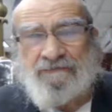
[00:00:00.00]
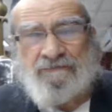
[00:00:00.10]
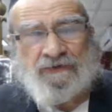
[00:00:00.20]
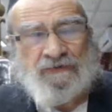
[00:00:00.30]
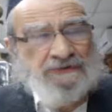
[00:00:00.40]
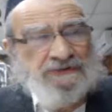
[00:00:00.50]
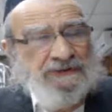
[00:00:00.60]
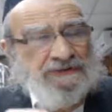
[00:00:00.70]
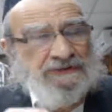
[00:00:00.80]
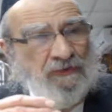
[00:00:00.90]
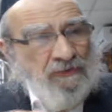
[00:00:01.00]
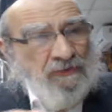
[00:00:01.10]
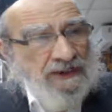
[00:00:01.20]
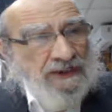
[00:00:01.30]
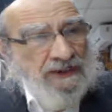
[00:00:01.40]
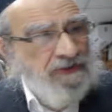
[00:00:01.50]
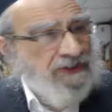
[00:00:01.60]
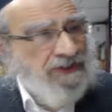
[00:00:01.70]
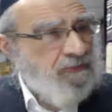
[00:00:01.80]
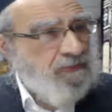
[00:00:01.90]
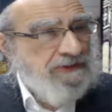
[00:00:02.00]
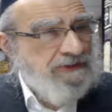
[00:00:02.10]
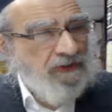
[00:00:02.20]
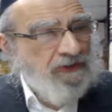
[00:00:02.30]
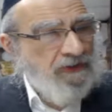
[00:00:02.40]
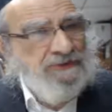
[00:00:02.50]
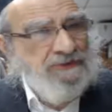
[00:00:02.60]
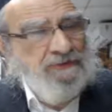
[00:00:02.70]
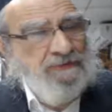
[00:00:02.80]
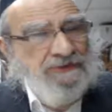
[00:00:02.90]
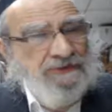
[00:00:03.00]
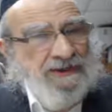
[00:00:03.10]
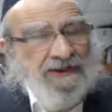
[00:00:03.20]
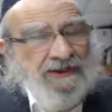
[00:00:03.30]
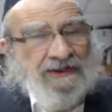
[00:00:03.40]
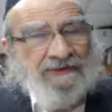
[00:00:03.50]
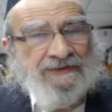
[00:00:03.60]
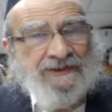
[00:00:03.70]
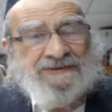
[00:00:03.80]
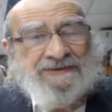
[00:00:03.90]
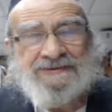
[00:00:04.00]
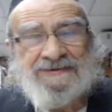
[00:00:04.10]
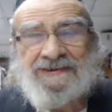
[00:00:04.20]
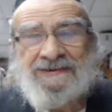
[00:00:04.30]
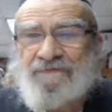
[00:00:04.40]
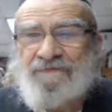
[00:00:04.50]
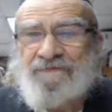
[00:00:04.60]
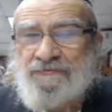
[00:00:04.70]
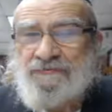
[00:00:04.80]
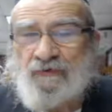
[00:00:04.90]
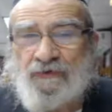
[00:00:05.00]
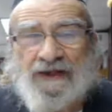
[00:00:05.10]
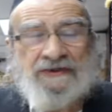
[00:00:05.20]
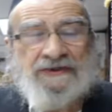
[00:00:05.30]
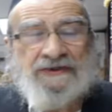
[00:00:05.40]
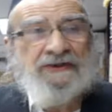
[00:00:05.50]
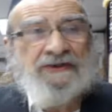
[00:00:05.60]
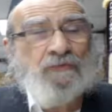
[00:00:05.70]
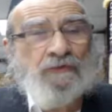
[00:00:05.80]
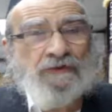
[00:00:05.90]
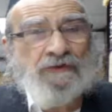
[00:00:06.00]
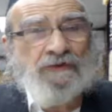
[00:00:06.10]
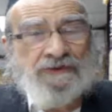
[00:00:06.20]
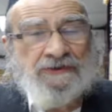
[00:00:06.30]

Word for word: because this Mahus, Asogas HaMahus, Asogas HaMetzias, this is the difference between understanding the world.